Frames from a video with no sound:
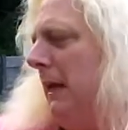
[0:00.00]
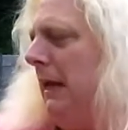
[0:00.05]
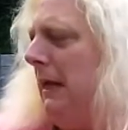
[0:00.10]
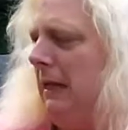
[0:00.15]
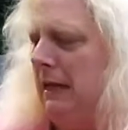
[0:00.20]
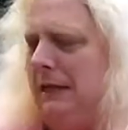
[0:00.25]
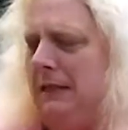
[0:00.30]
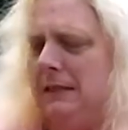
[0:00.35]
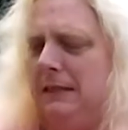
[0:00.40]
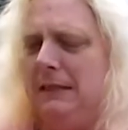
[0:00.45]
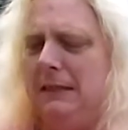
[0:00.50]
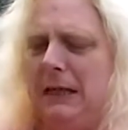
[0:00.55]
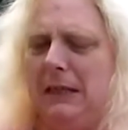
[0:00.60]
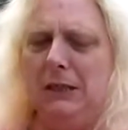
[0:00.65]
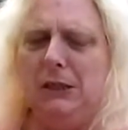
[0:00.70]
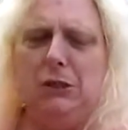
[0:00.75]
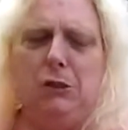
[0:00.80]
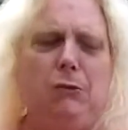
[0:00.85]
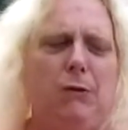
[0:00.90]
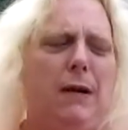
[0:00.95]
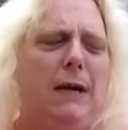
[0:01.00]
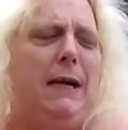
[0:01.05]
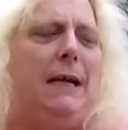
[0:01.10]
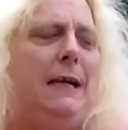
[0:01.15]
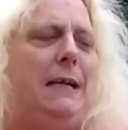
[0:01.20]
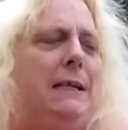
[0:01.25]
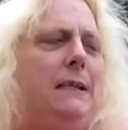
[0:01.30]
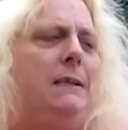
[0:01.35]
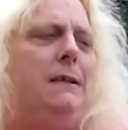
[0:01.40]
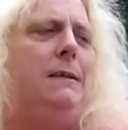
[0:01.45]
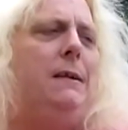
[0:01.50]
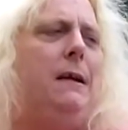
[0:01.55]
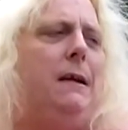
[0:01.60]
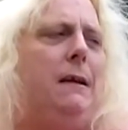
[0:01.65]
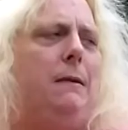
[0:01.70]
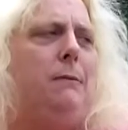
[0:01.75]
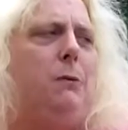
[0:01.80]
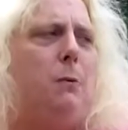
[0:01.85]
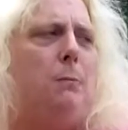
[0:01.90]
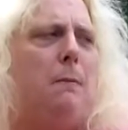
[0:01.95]
and that's great,
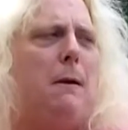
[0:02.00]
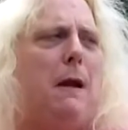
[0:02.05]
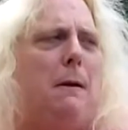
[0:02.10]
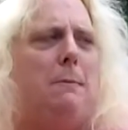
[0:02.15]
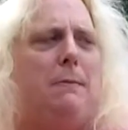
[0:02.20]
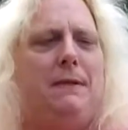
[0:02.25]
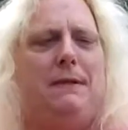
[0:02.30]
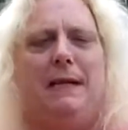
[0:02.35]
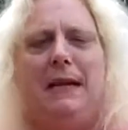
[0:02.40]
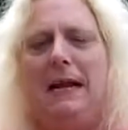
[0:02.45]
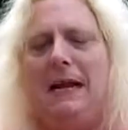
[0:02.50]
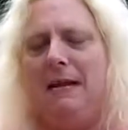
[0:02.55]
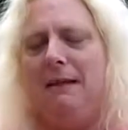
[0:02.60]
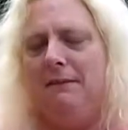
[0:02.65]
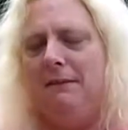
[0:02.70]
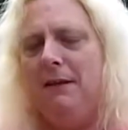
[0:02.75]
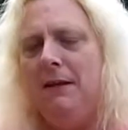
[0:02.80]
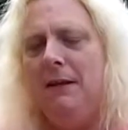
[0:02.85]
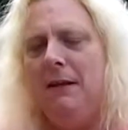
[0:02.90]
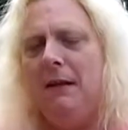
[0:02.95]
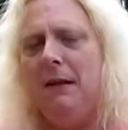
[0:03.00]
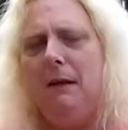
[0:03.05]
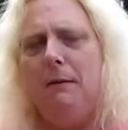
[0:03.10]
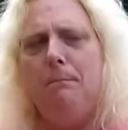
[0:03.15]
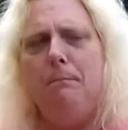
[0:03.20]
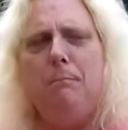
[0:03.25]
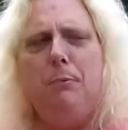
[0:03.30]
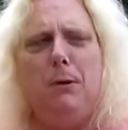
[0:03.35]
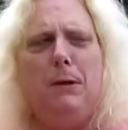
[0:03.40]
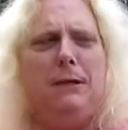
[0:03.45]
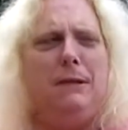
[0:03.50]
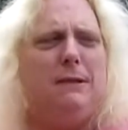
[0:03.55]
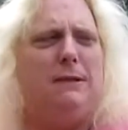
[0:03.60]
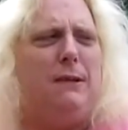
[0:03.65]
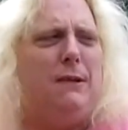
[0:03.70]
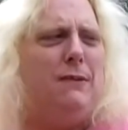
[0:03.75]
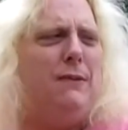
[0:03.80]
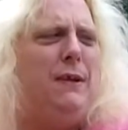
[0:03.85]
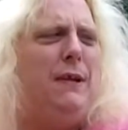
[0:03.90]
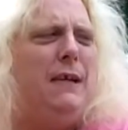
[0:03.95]
and no problem with that. But
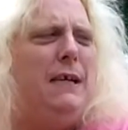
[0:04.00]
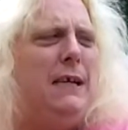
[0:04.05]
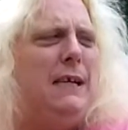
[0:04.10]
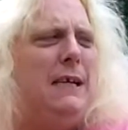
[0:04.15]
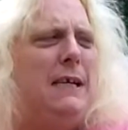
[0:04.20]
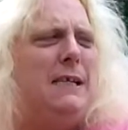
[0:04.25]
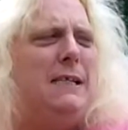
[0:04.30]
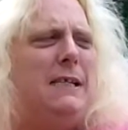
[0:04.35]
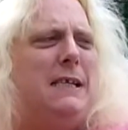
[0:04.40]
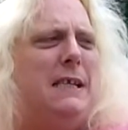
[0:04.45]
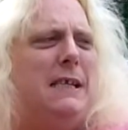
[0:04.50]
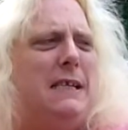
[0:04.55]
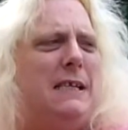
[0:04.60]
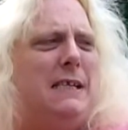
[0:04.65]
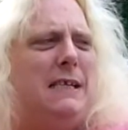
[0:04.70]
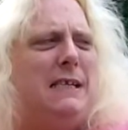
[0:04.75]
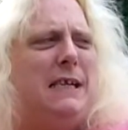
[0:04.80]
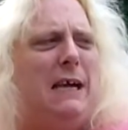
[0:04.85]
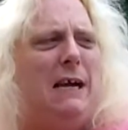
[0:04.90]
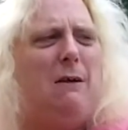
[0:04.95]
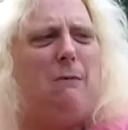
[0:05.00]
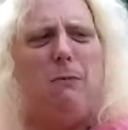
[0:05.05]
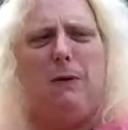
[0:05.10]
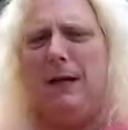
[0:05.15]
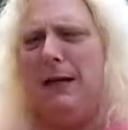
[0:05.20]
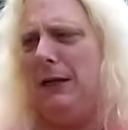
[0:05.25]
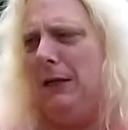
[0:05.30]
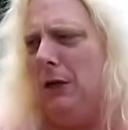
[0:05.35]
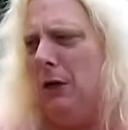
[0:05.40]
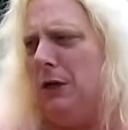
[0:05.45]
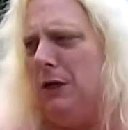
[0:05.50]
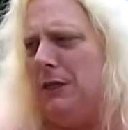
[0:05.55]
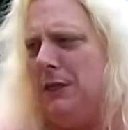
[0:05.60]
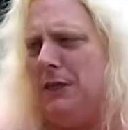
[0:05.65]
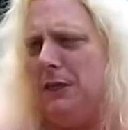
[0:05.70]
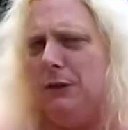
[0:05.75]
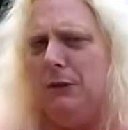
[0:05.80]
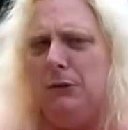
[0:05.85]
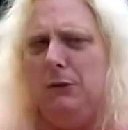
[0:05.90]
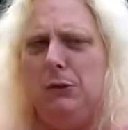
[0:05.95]
the thing is that what I
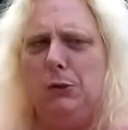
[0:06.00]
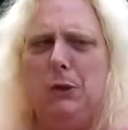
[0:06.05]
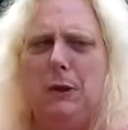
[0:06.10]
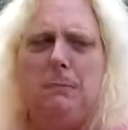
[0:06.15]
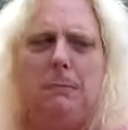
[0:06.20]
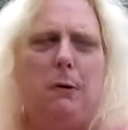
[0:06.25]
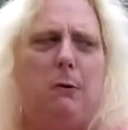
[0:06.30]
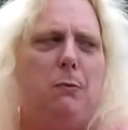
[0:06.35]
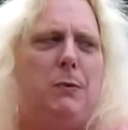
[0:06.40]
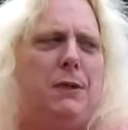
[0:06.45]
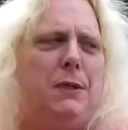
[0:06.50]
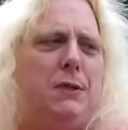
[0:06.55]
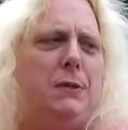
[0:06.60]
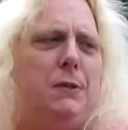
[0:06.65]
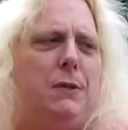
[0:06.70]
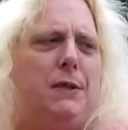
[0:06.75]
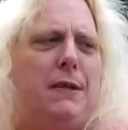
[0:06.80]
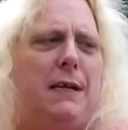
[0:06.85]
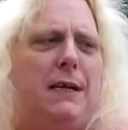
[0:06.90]
also enjoy about winter,